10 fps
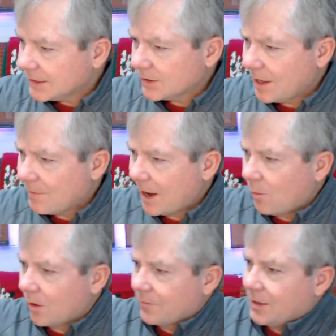and so that
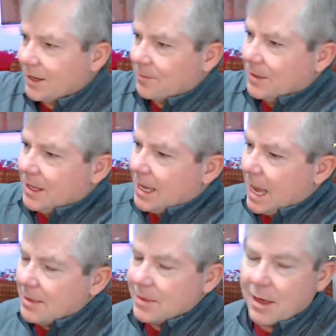might work for them.
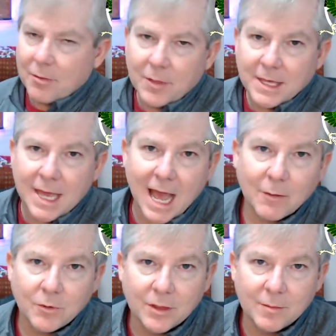And then the other thing he
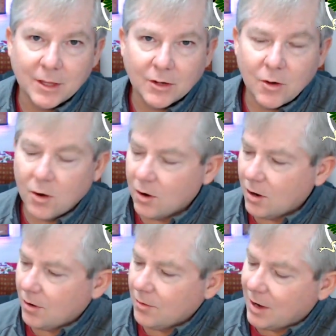had with him in the
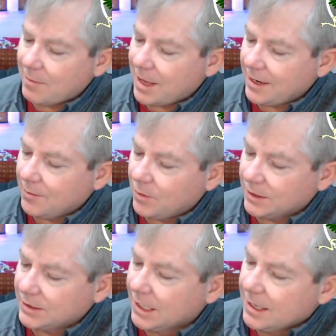car when I met him
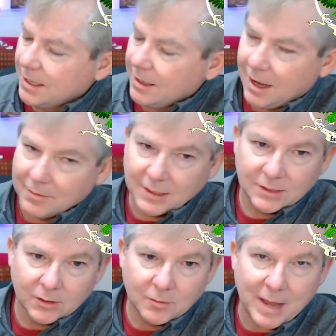was
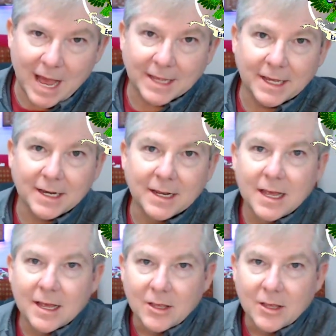this little packet.